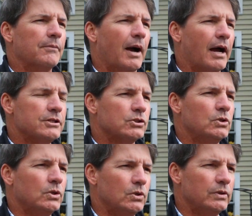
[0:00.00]
from high
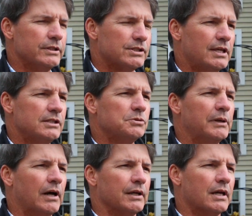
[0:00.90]
school, his kids
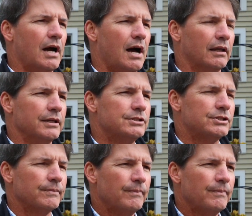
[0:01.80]
went on to college,